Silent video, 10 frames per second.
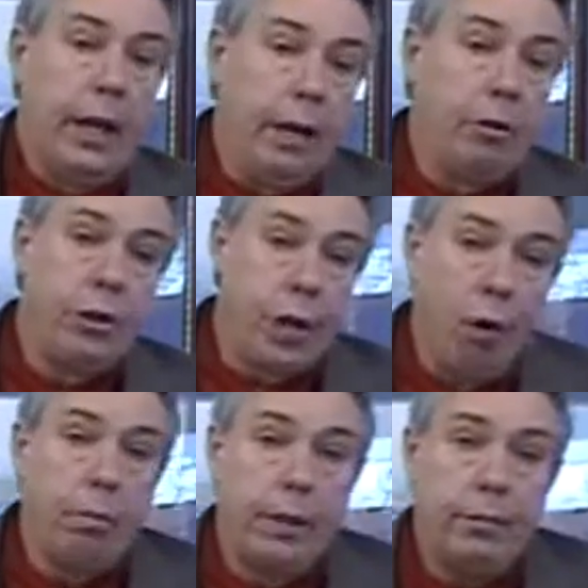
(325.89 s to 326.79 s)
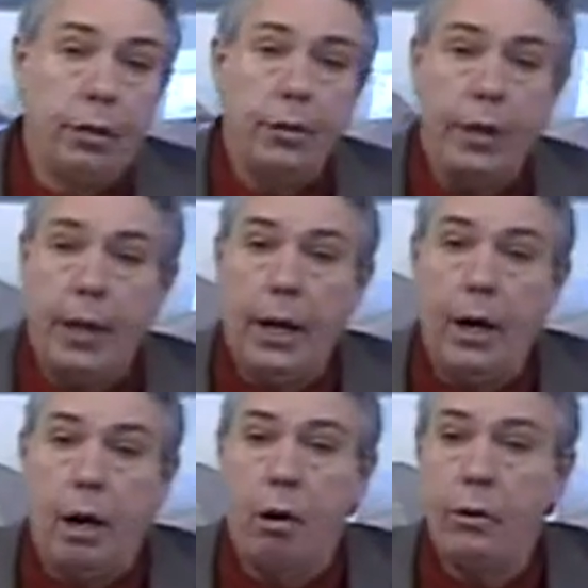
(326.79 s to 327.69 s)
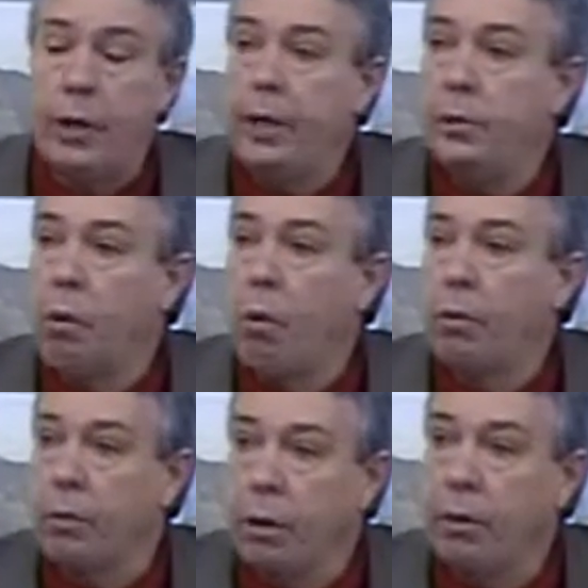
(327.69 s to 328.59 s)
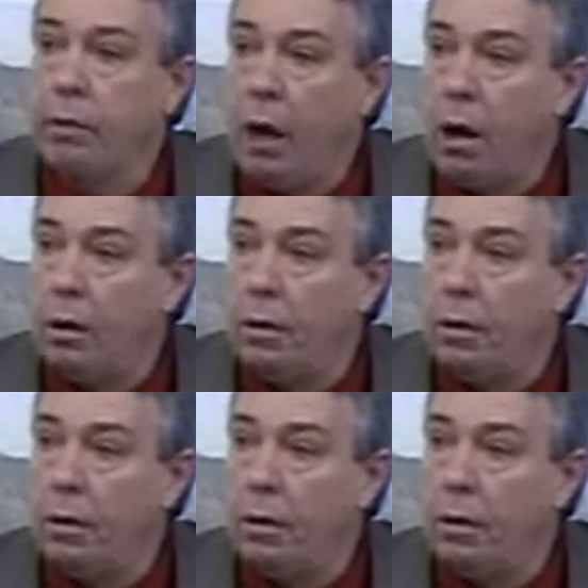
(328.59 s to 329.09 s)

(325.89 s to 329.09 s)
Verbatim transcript: If you don't believe you can do that, all you need is more of the Word of God.